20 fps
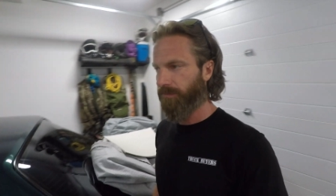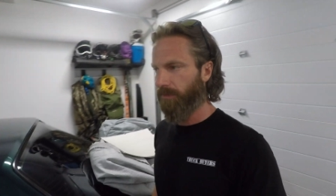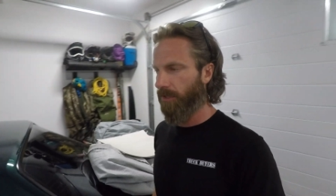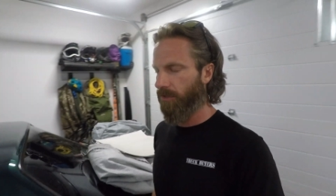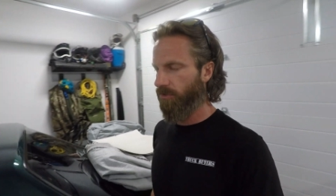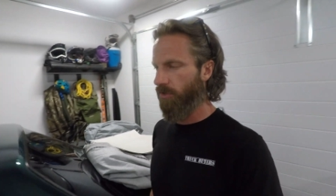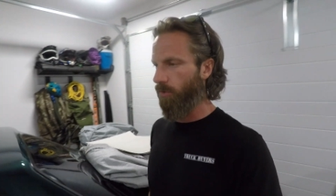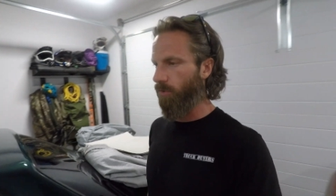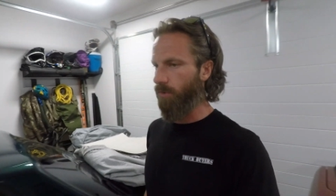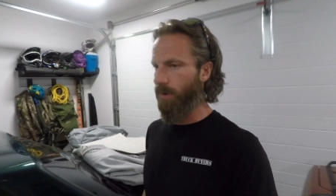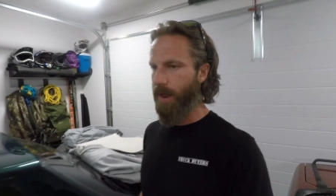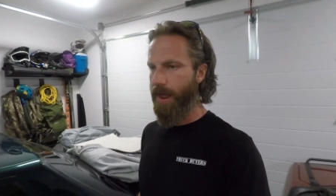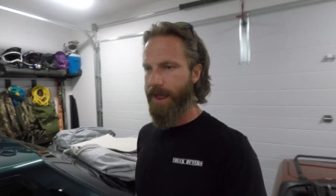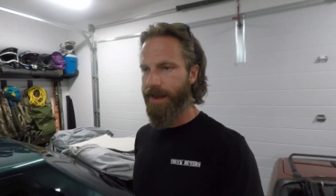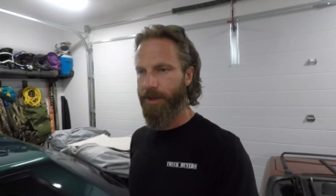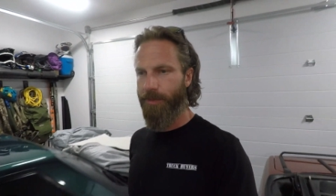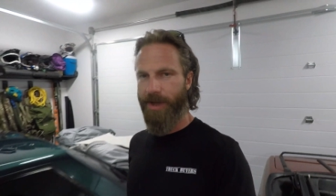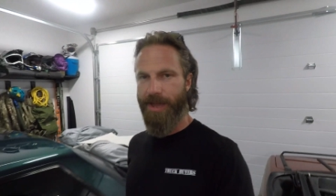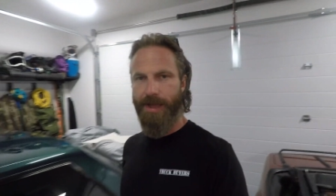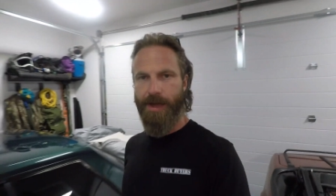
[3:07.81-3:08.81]
So
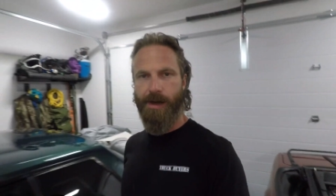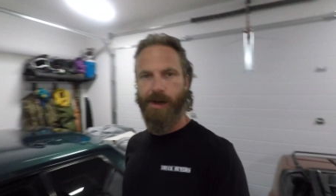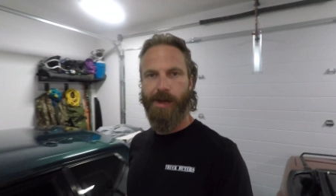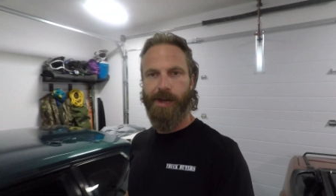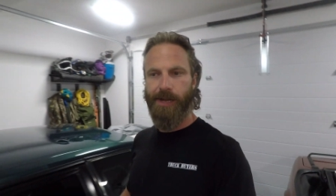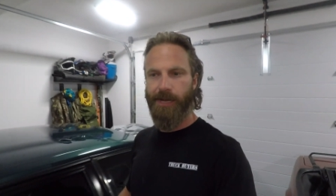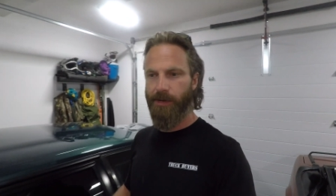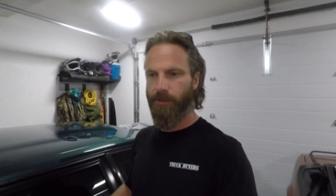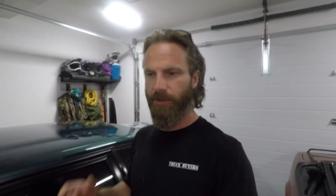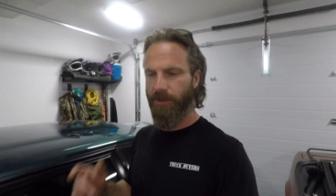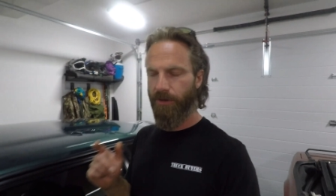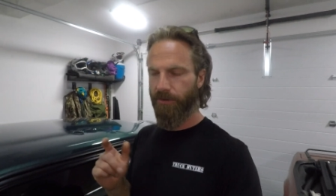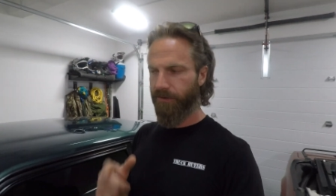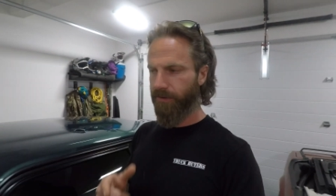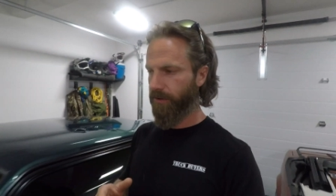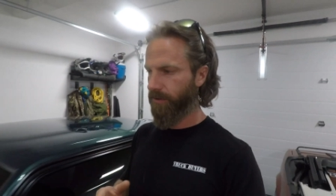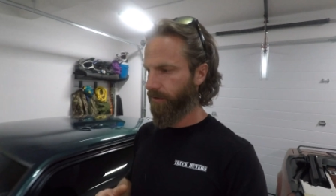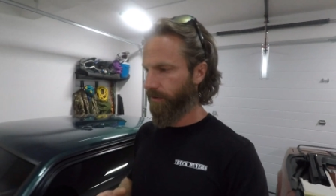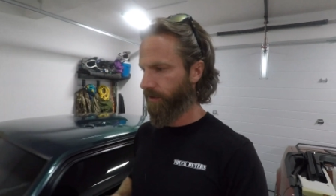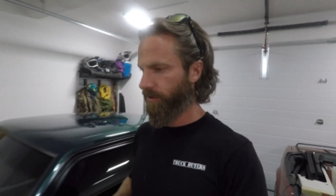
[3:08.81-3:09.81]
anyway, without
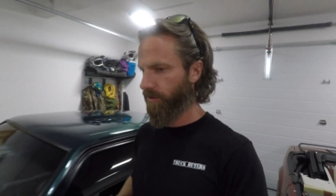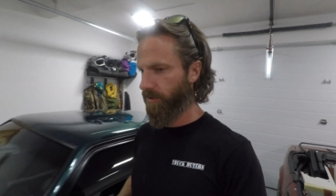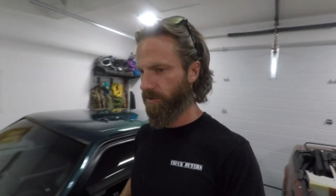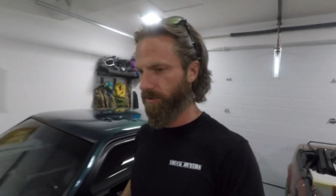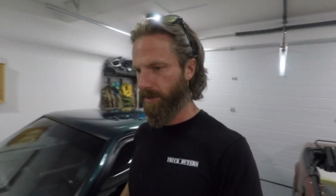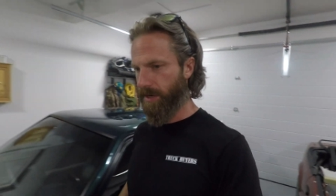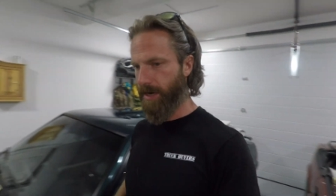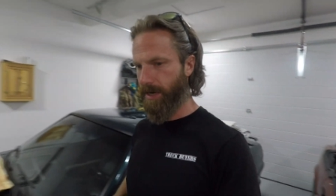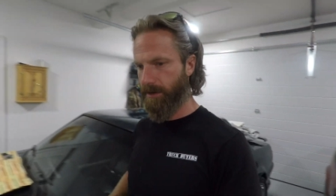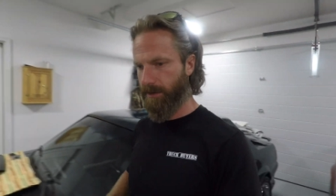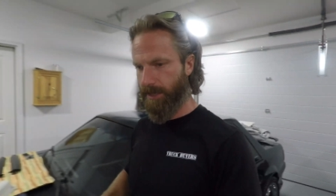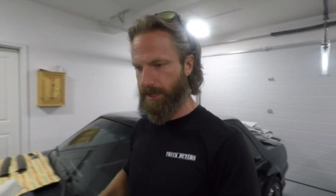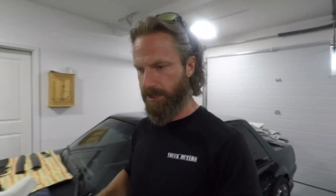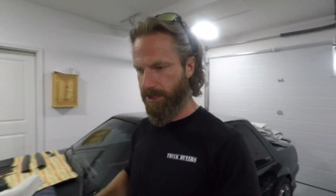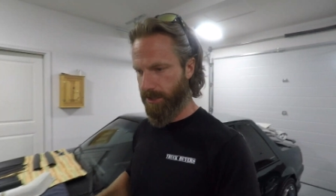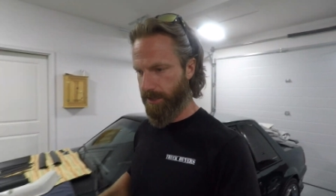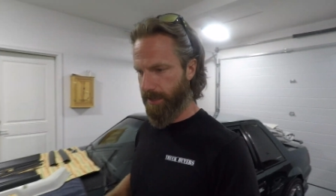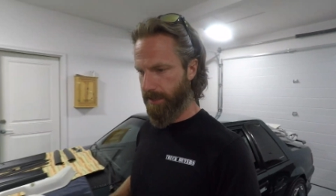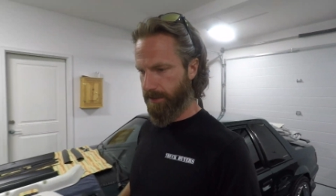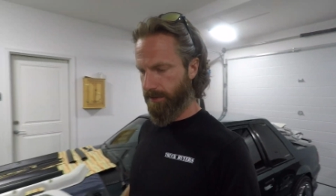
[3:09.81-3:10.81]
further ado, I'll get
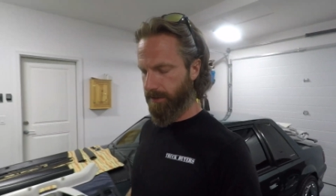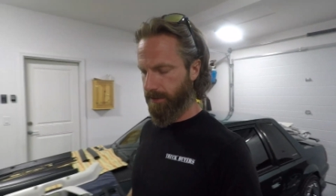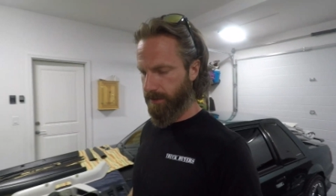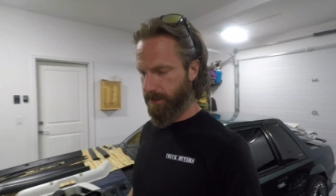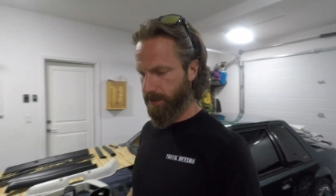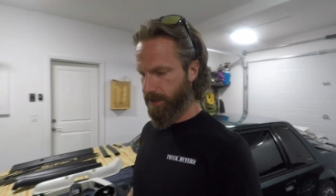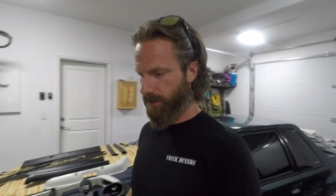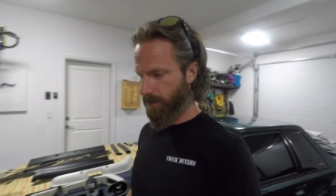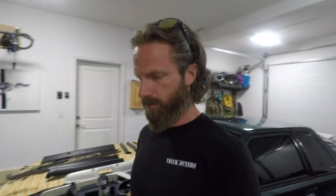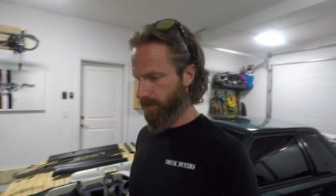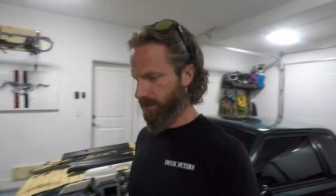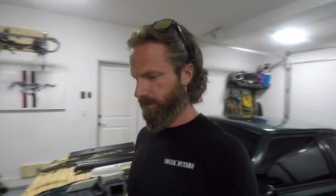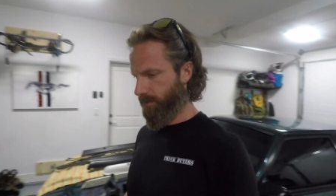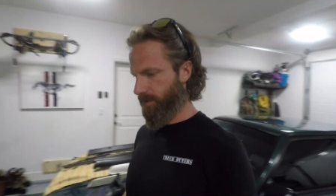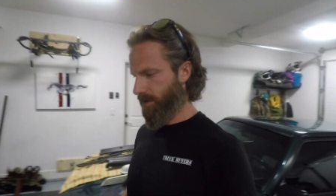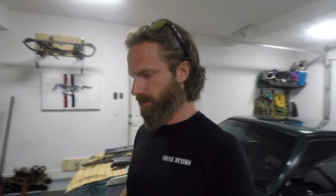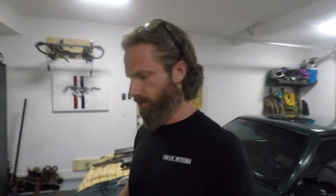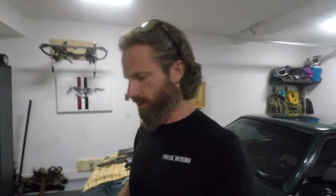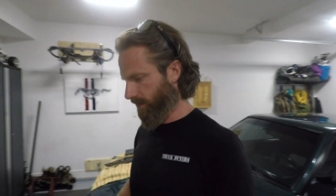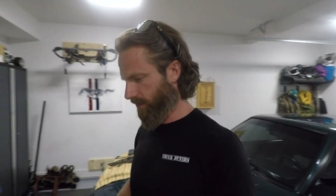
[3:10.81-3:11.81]
you guys on here with me
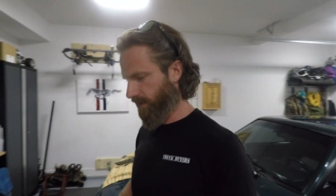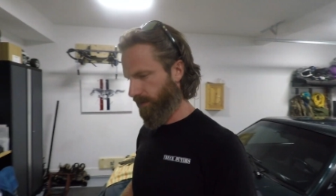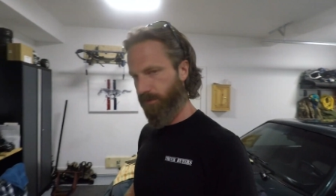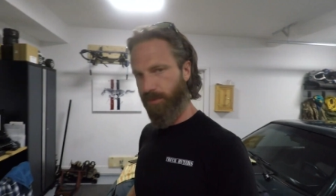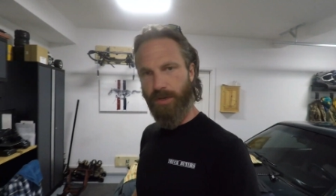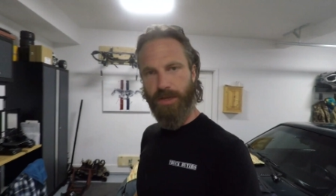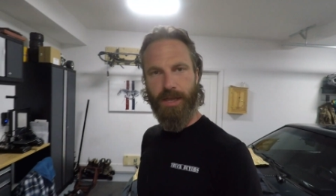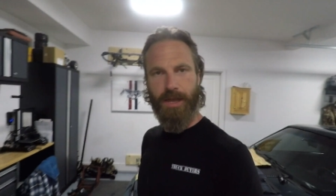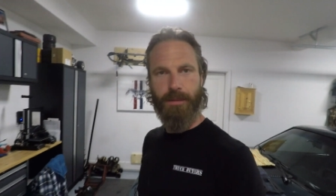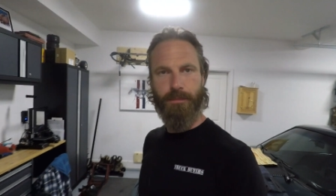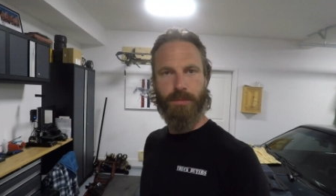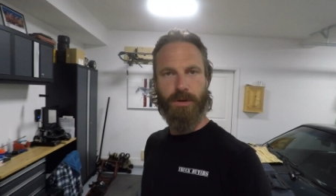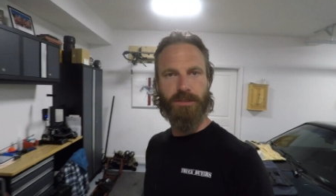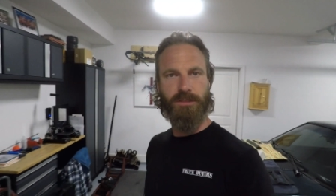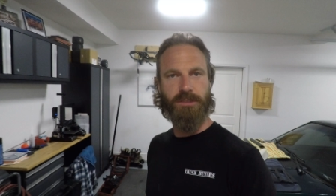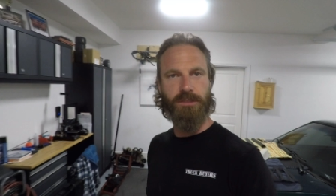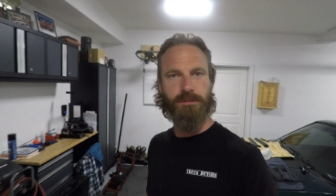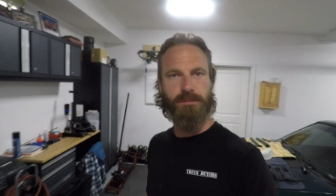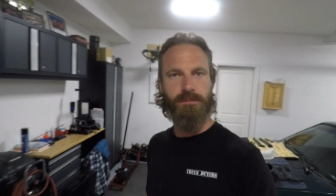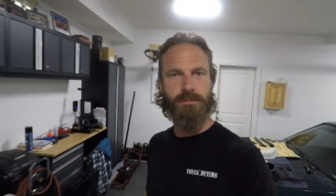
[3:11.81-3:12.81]
and we'll see if we can't bring
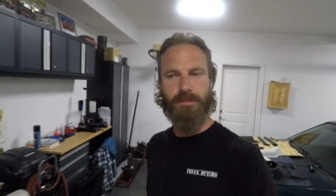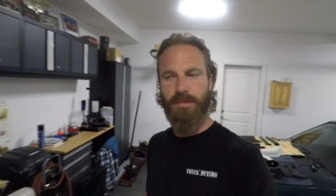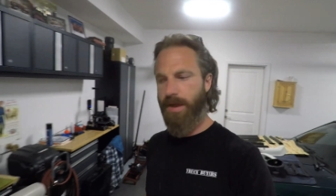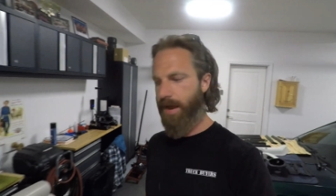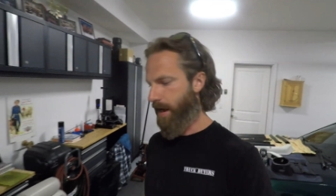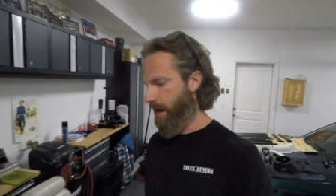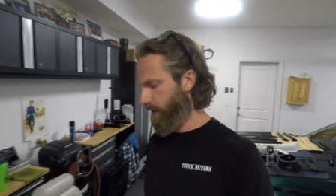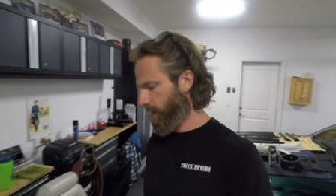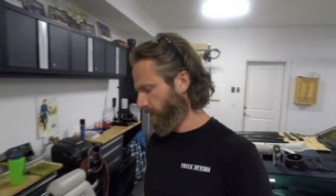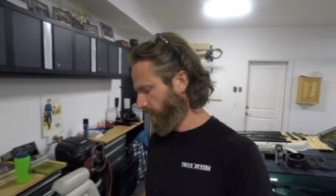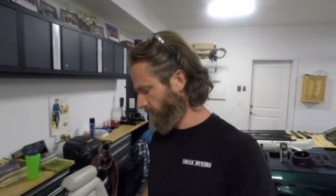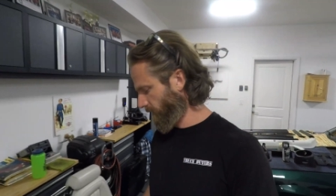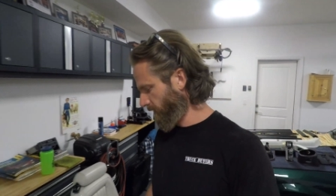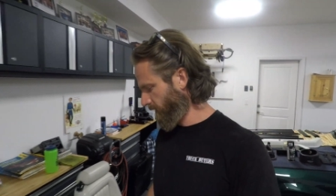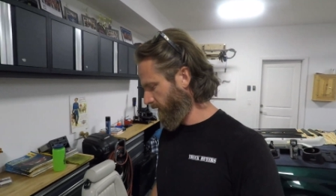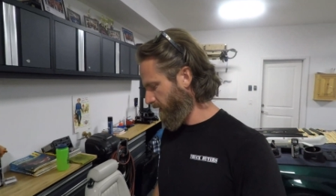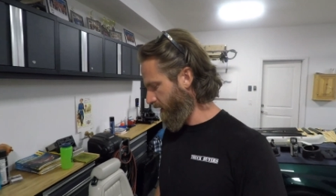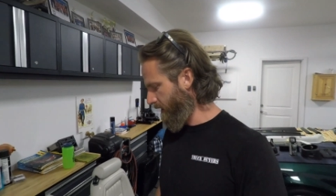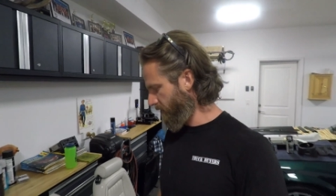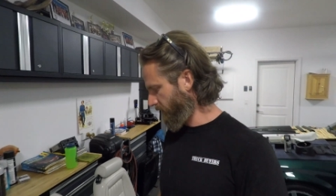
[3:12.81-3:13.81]
some
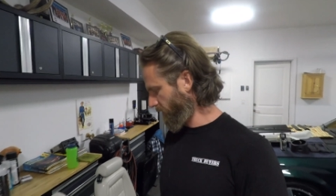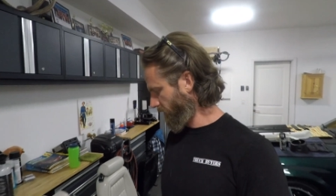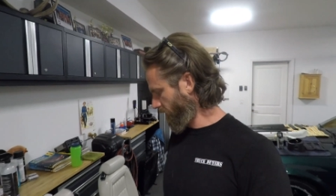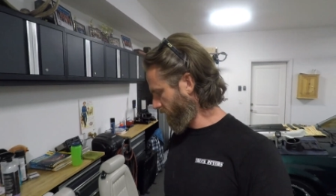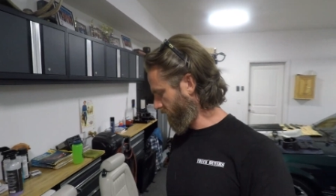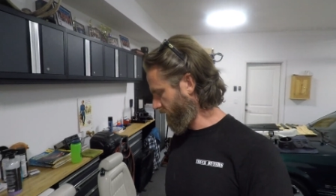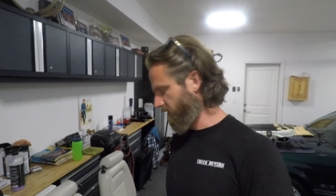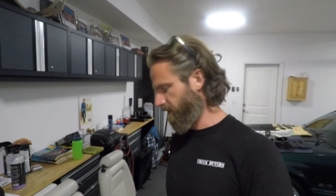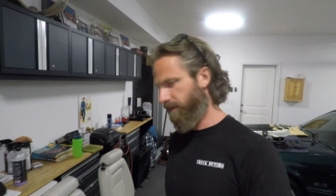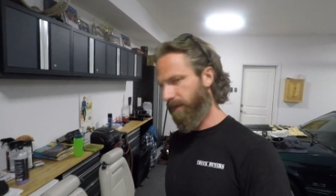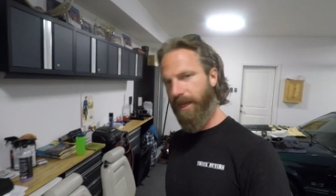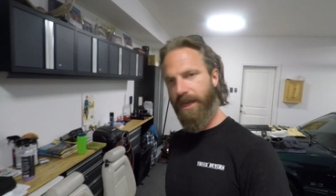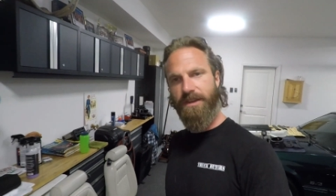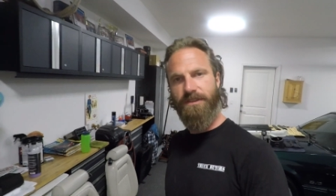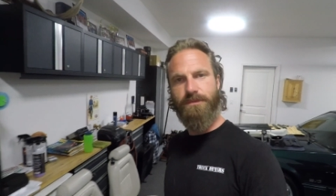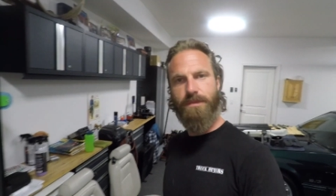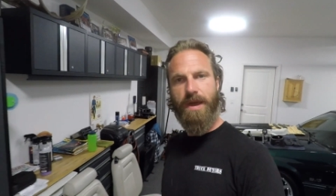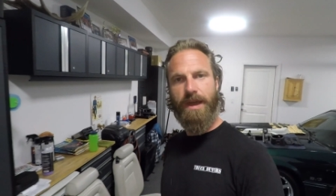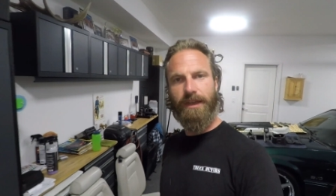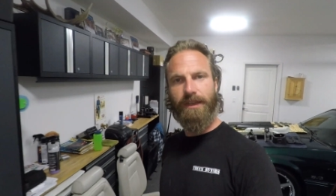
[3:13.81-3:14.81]

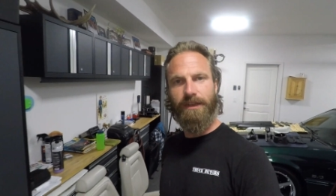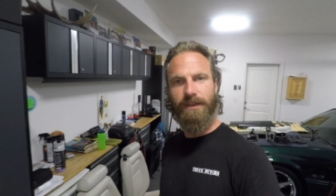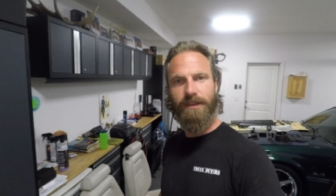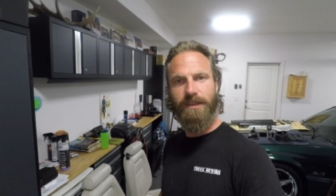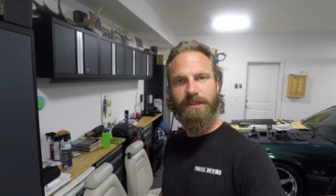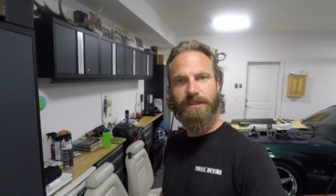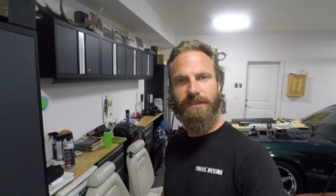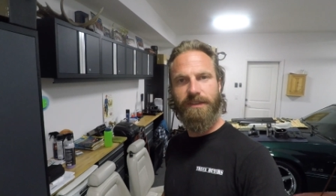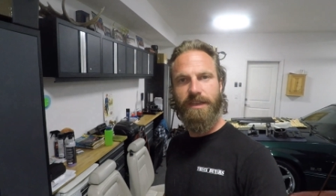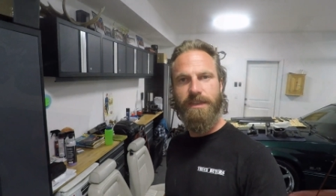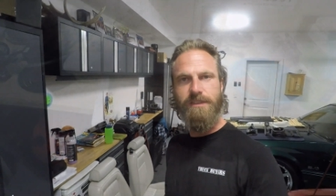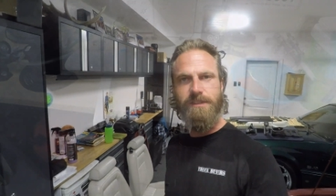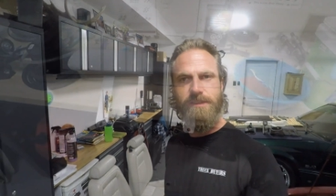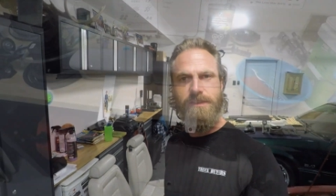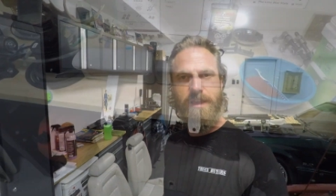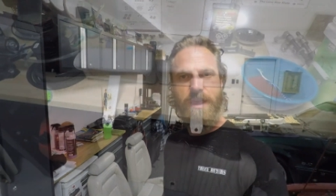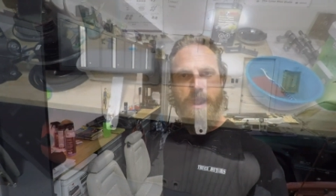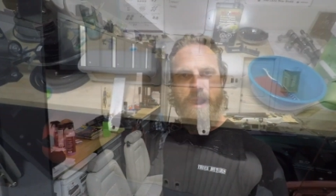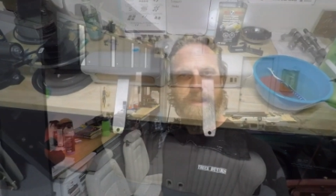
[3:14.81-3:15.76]
life back into these seats.